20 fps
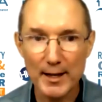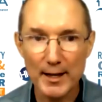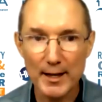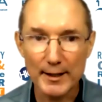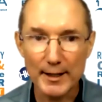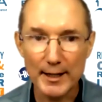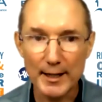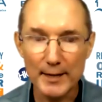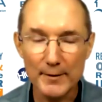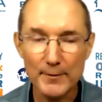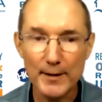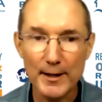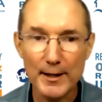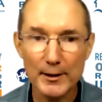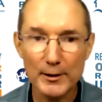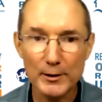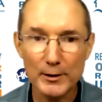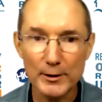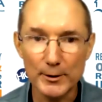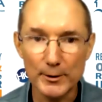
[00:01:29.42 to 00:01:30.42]
Ken
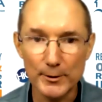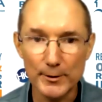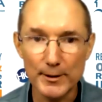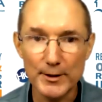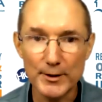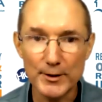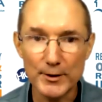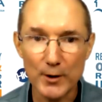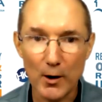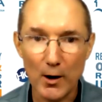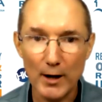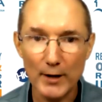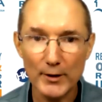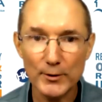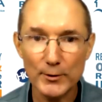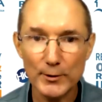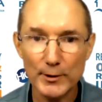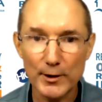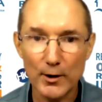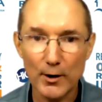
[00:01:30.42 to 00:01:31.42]
Van Liew is
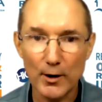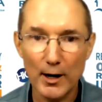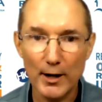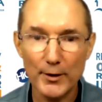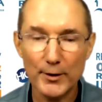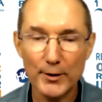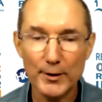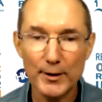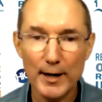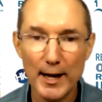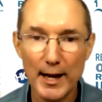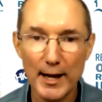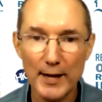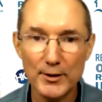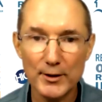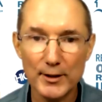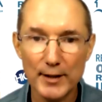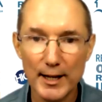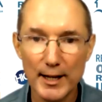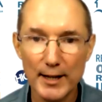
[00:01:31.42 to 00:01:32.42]
also an author,
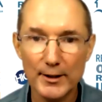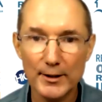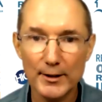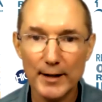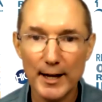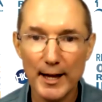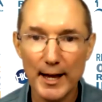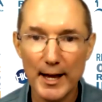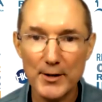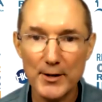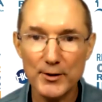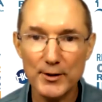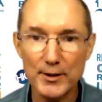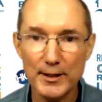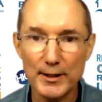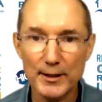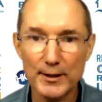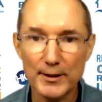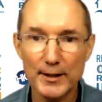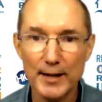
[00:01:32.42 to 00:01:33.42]
educator,
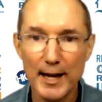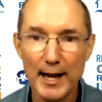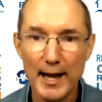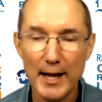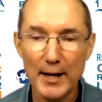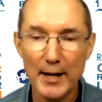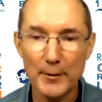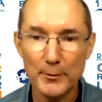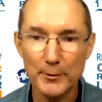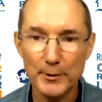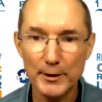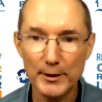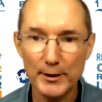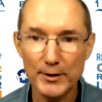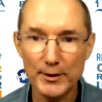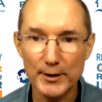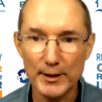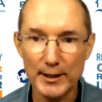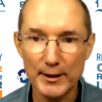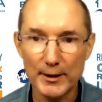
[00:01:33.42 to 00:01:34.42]
engineer, and real
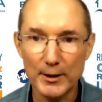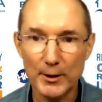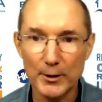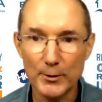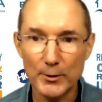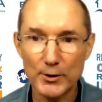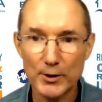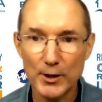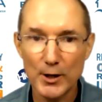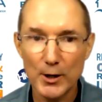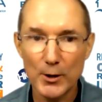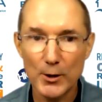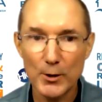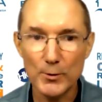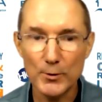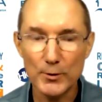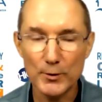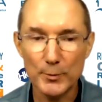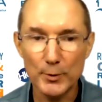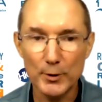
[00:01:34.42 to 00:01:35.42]
estate coach
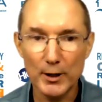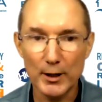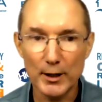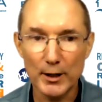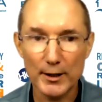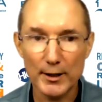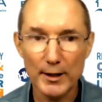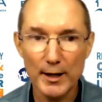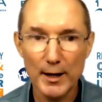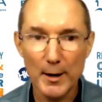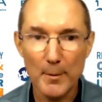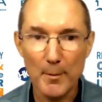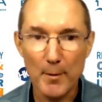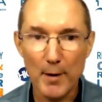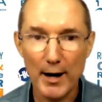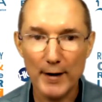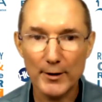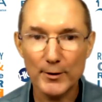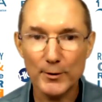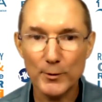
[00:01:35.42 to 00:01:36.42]
whose book,
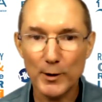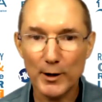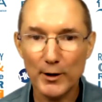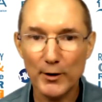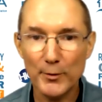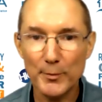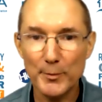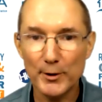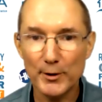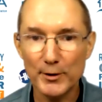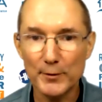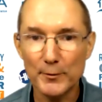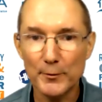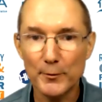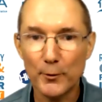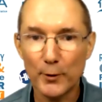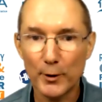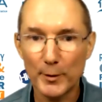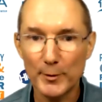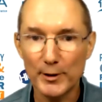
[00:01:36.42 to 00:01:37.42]
Modern Wealth Building
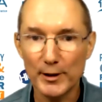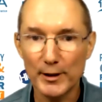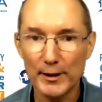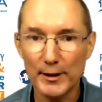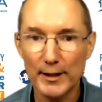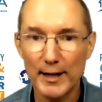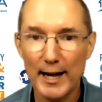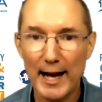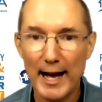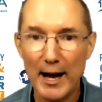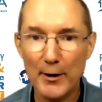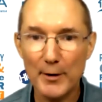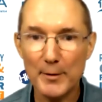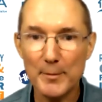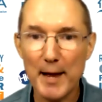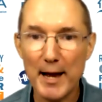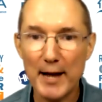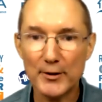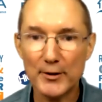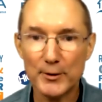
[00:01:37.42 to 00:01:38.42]
Formula: How to
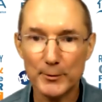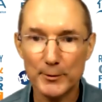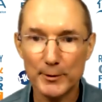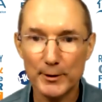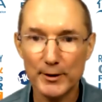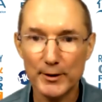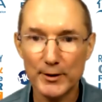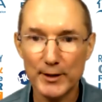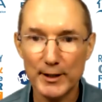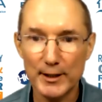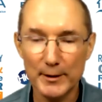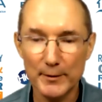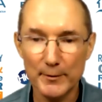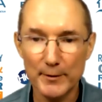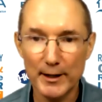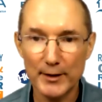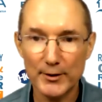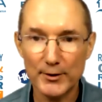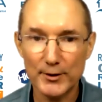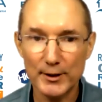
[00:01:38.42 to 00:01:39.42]
Master Real Estate
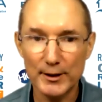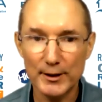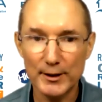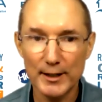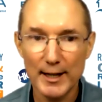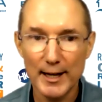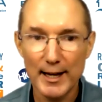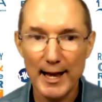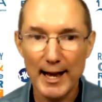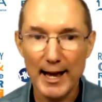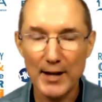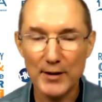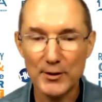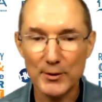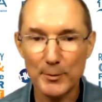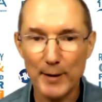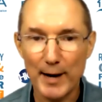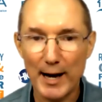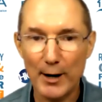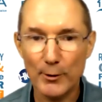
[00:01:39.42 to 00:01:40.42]
Investing, has
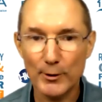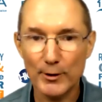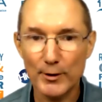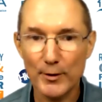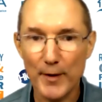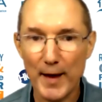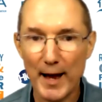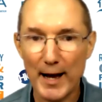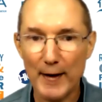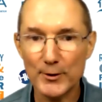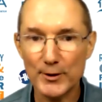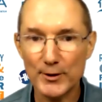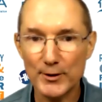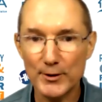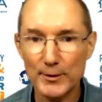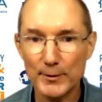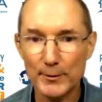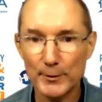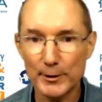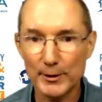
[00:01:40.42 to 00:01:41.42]
empowered
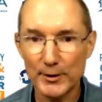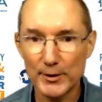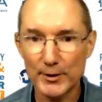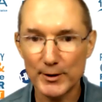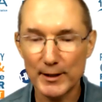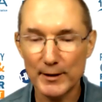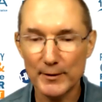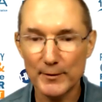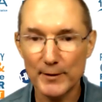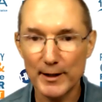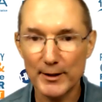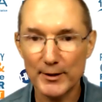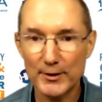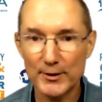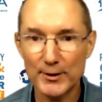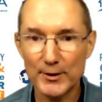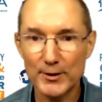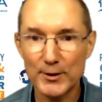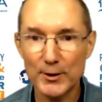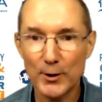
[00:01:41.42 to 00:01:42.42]
thousands of real estate
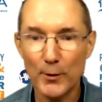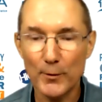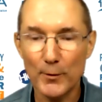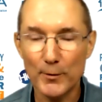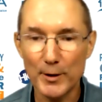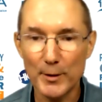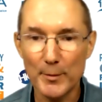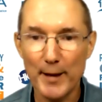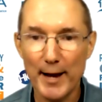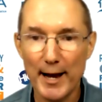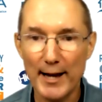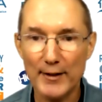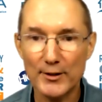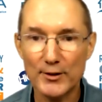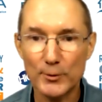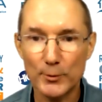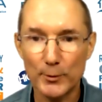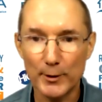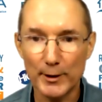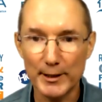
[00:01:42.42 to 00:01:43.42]
investors over the
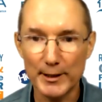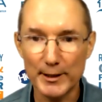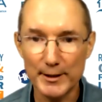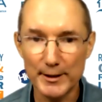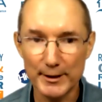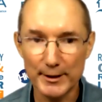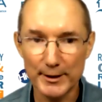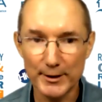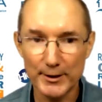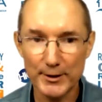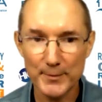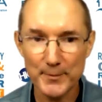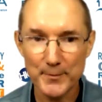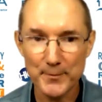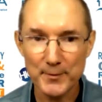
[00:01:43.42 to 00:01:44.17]
past 20 years.